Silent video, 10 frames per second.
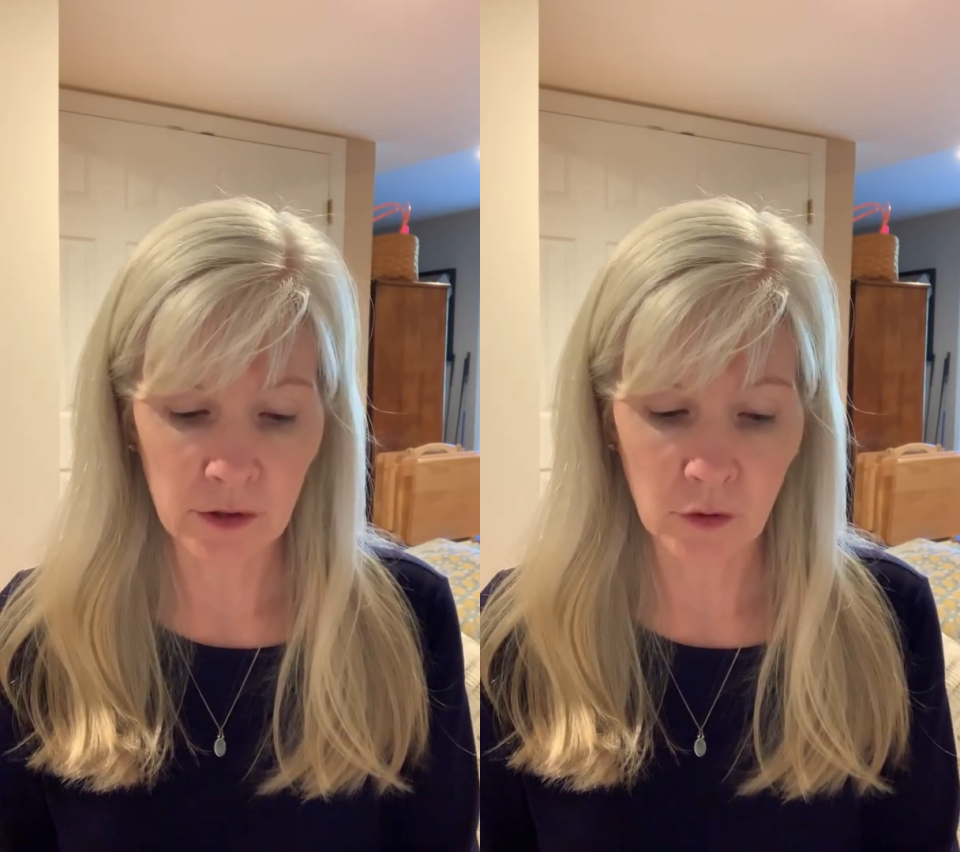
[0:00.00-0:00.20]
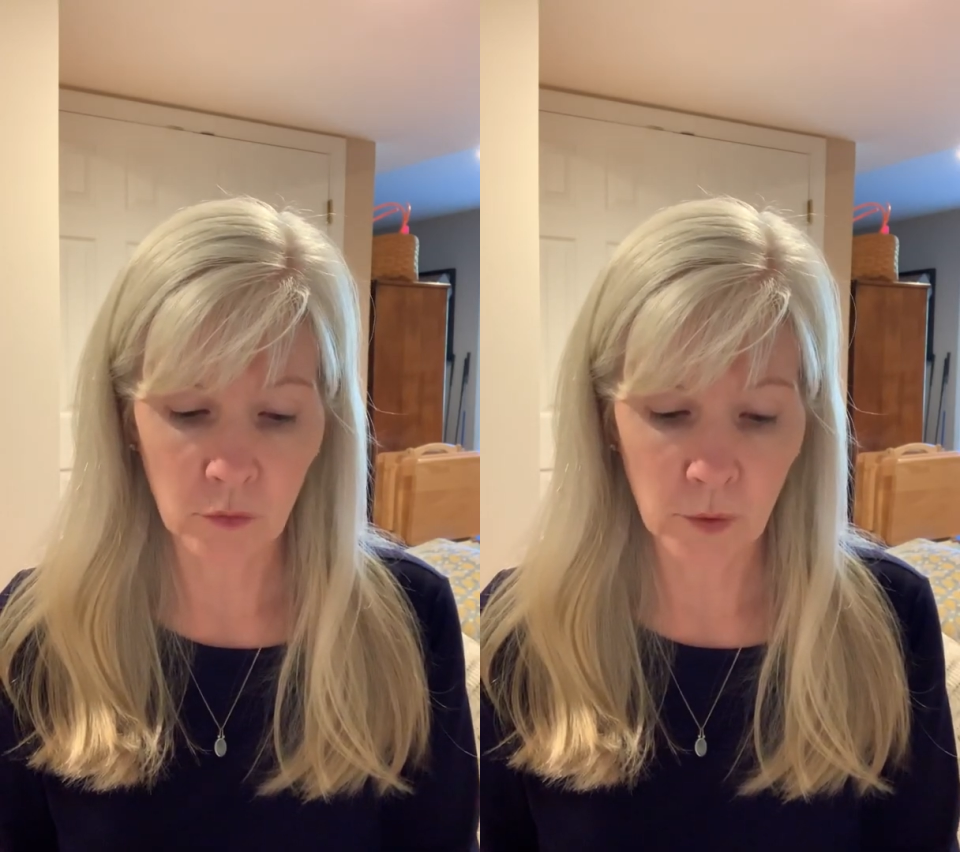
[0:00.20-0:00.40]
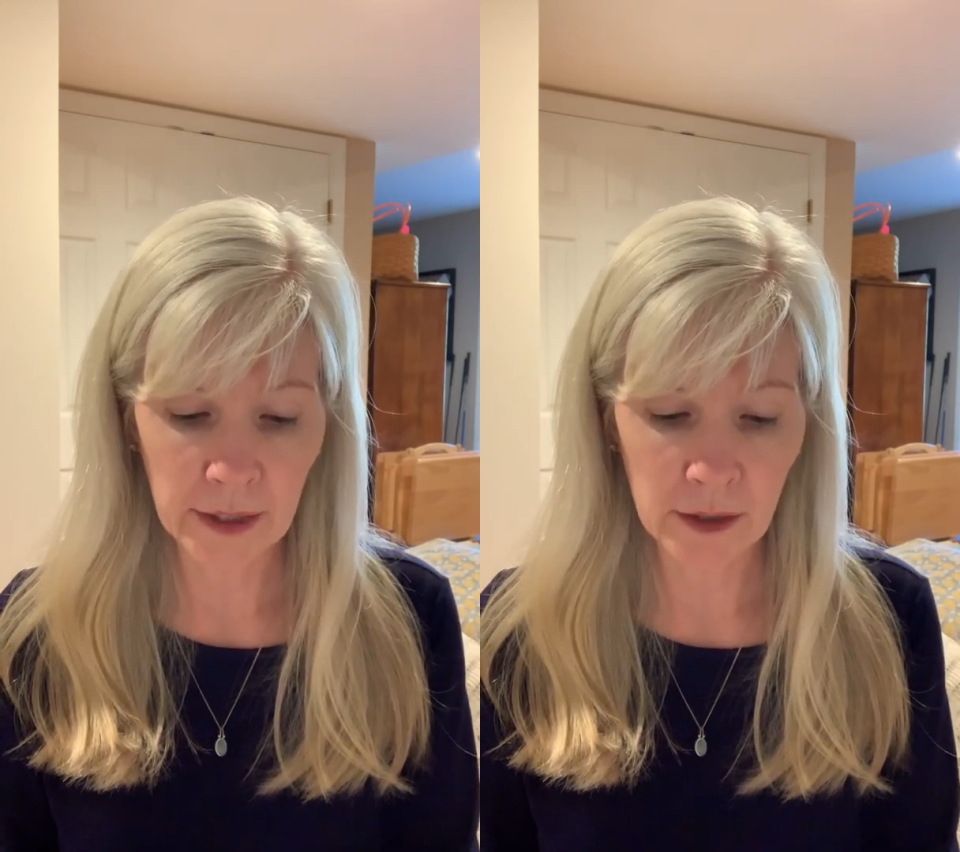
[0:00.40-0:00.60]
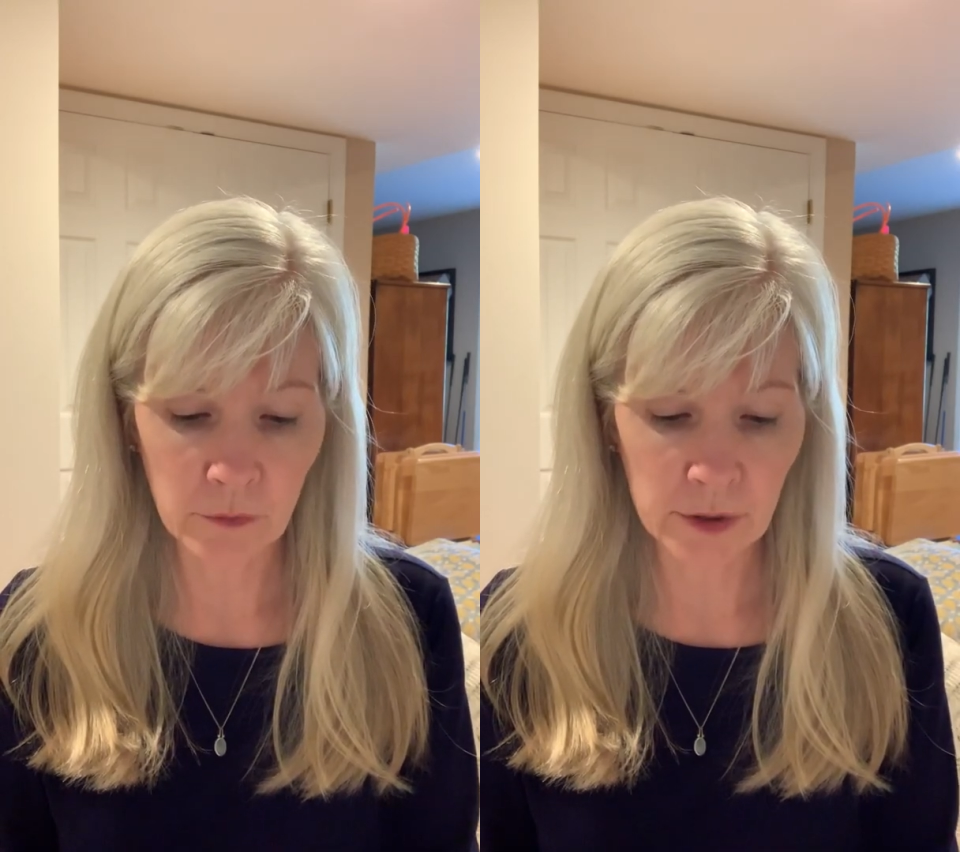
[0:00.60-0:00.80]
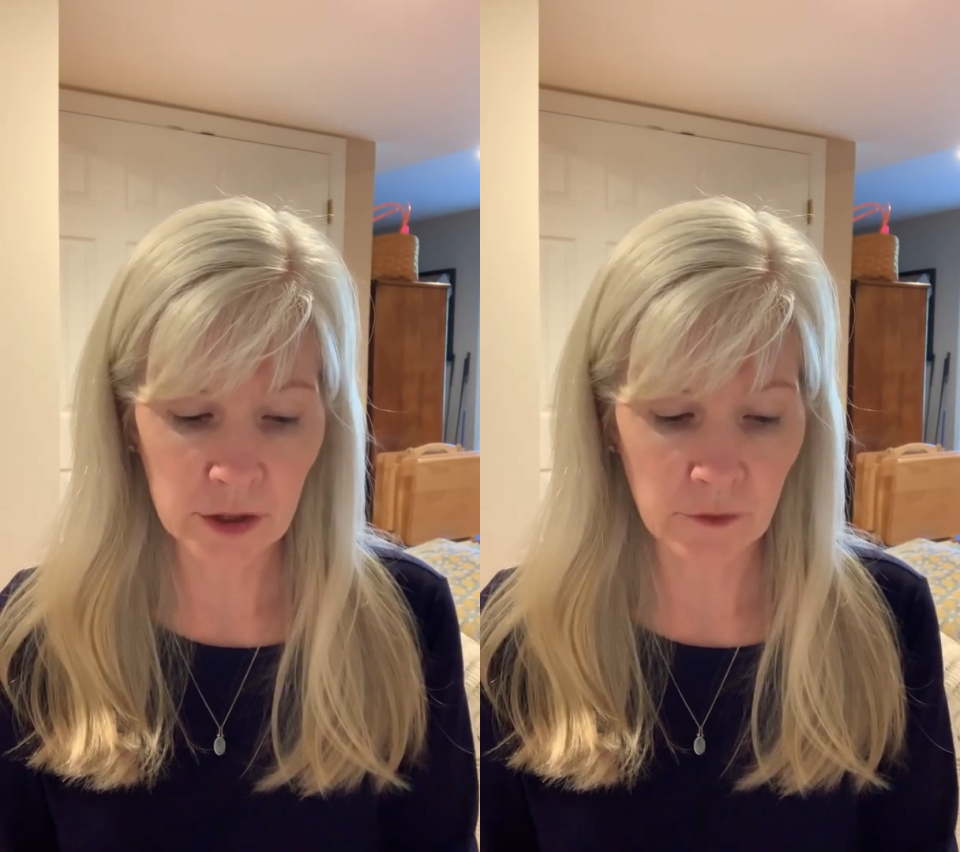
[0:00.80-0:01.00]
the Wicked
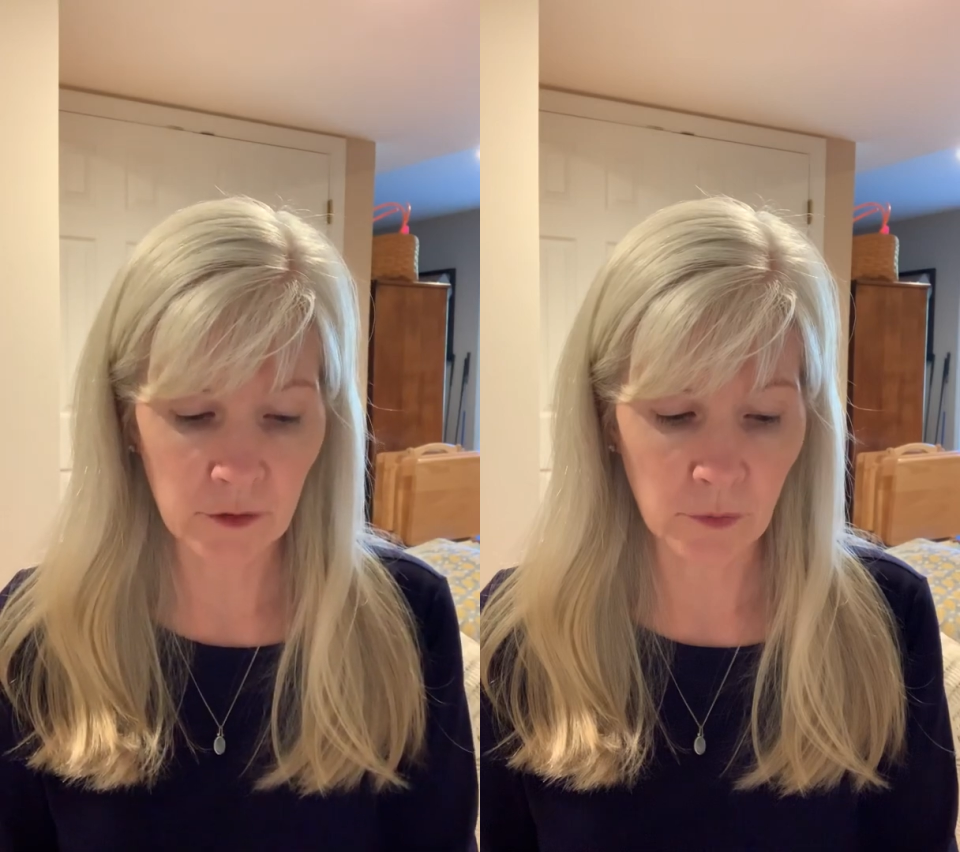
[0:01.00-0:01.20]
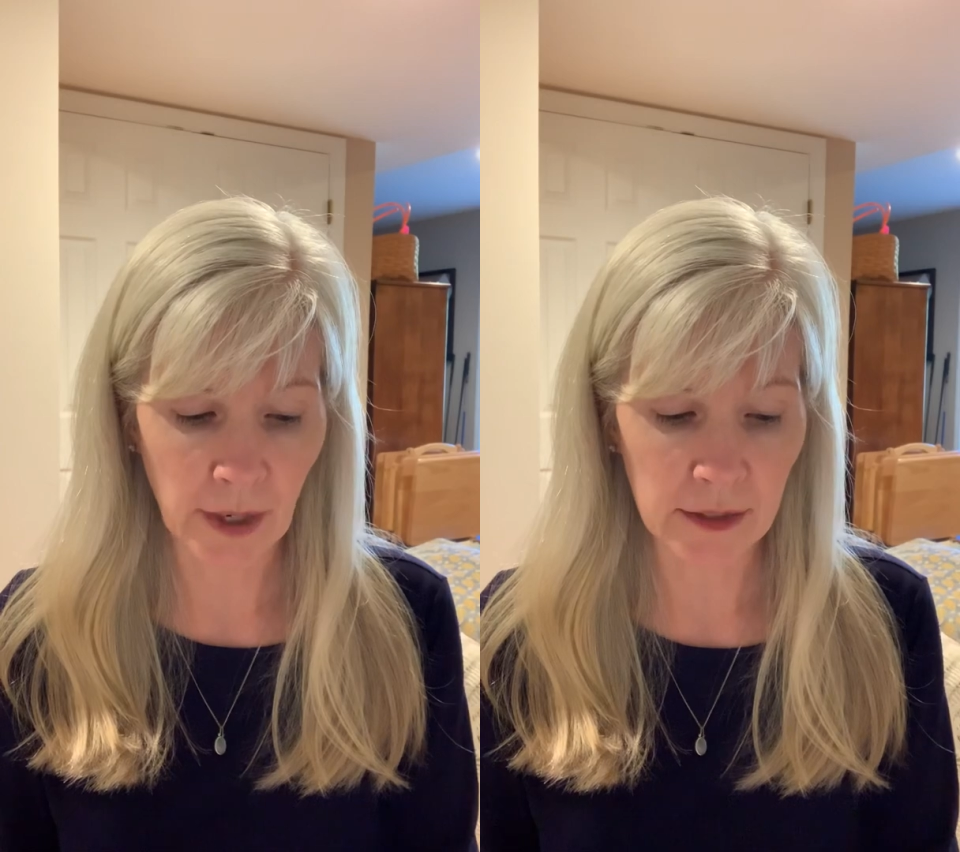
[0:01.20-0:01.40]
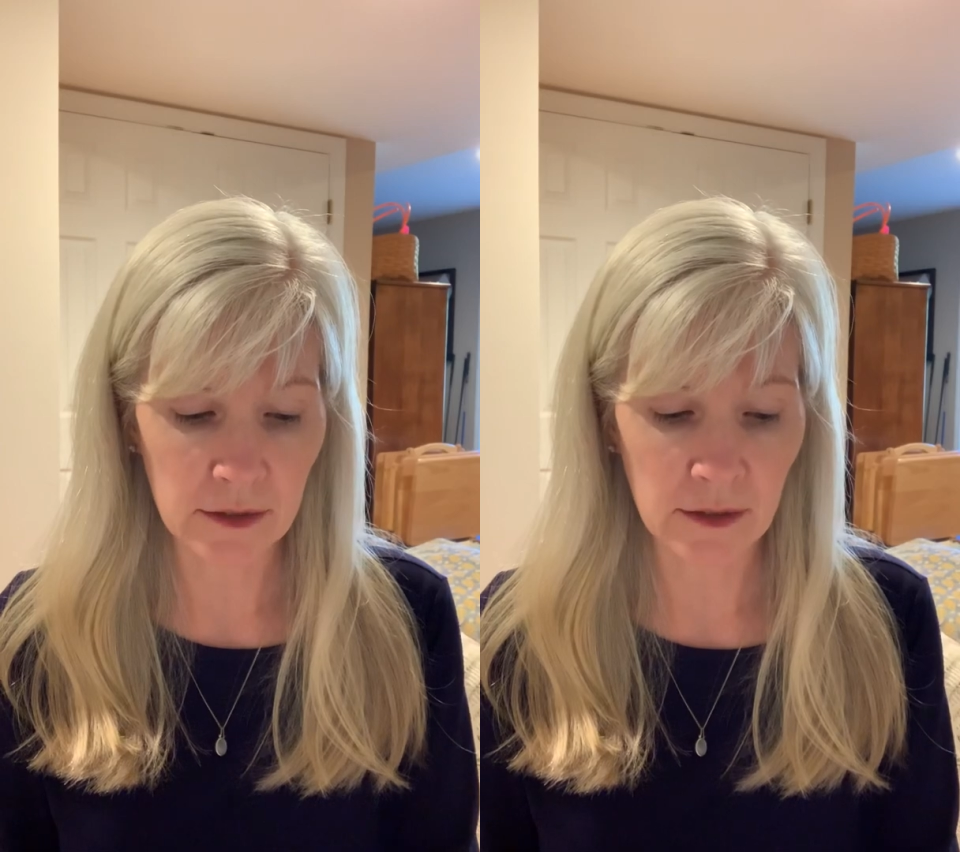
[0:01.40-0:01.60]
Witch of the West,